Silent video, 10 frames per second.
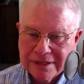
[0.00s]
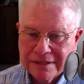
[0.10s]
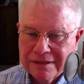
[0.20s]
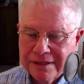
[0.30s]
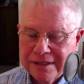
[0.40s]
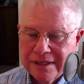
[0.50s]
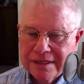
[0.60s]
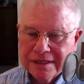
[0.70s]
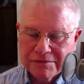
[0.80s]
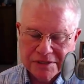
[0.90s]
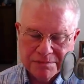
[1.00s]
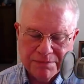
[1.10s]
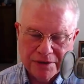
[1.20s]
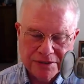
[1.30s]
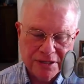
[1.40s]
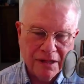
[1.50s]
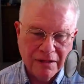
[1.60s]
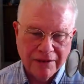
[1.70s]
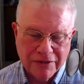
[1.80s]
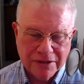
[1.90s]
And there was a personal
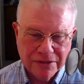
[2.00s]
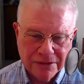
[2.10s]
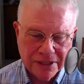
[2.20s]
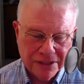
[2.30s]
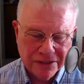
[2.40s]
level to it.